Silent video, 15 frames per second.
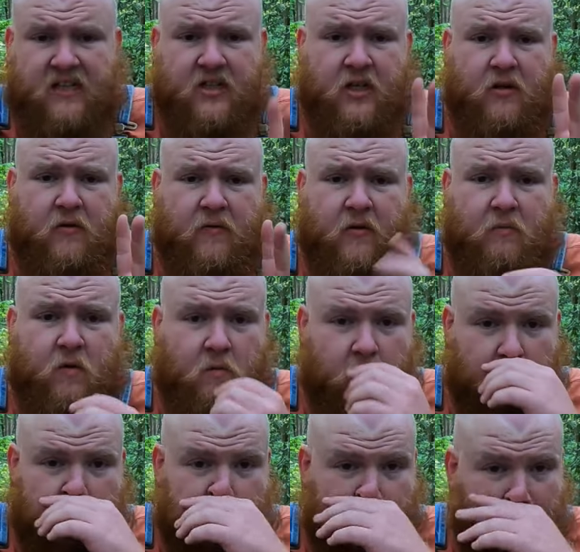got two from World
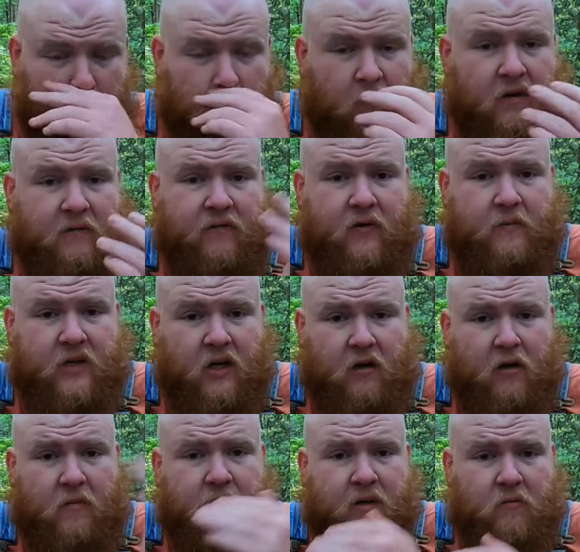War II, one from
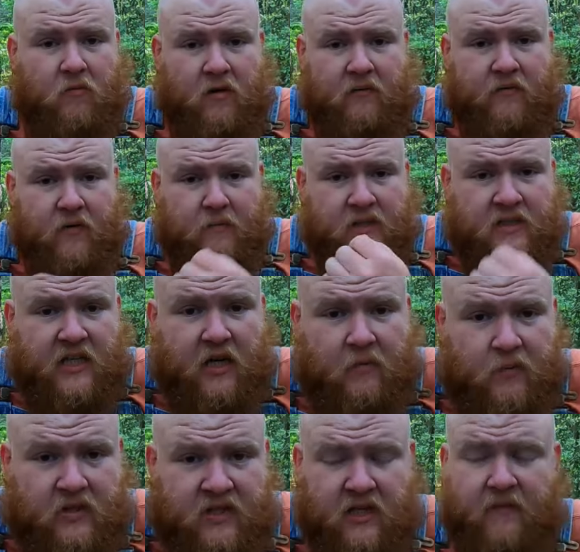Europe and one from the
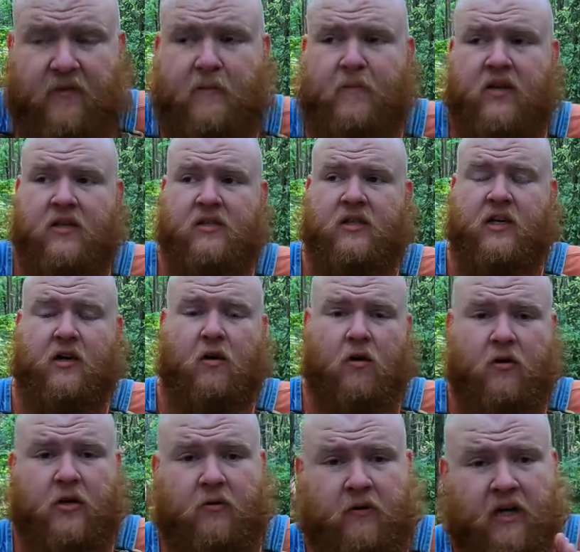South Pacific, because they
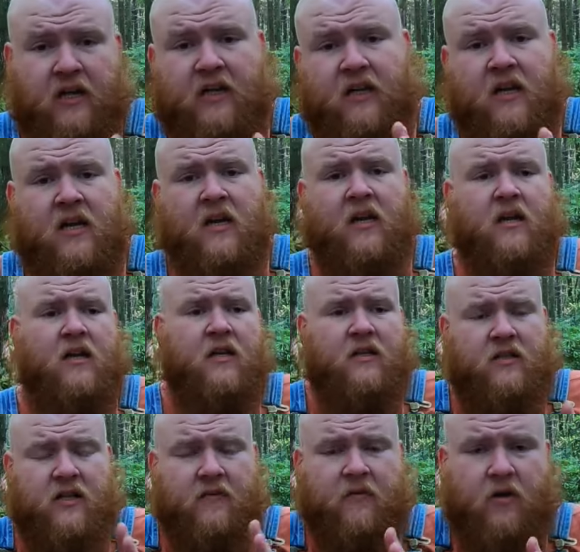are unique,
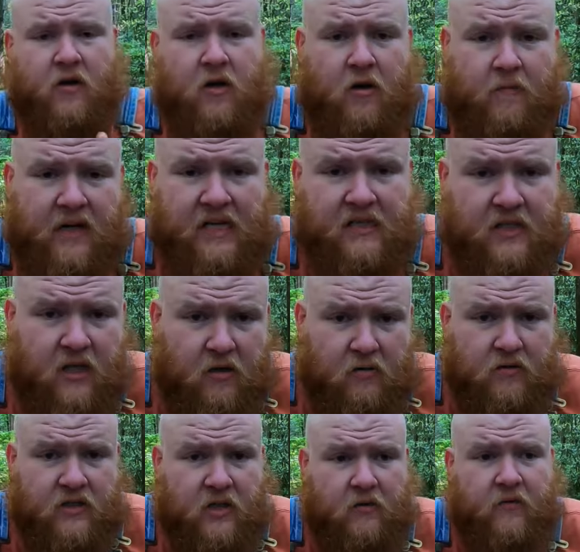different combat
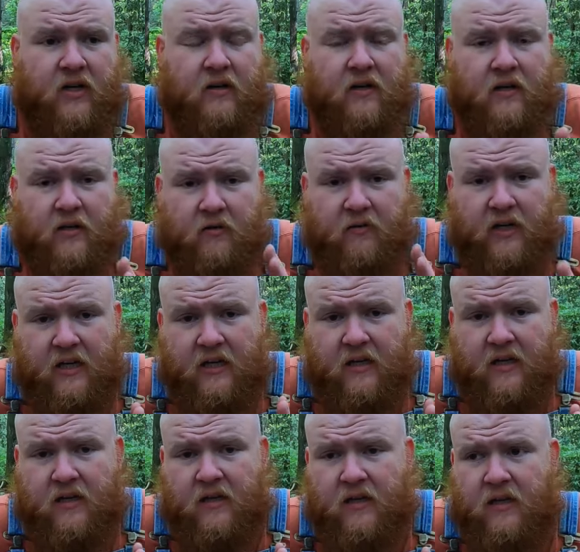zones. They're very
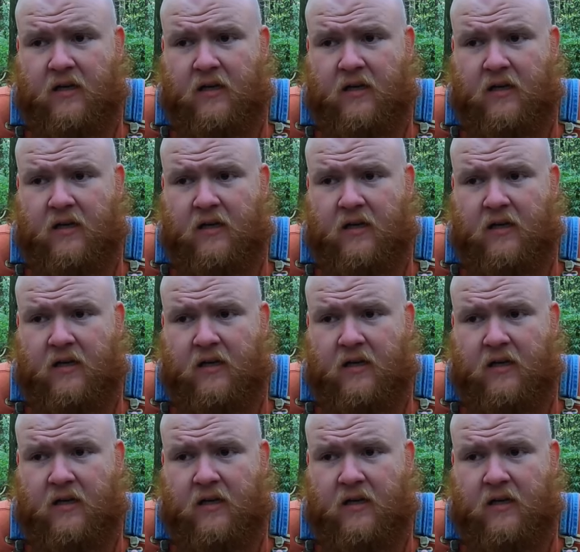unique.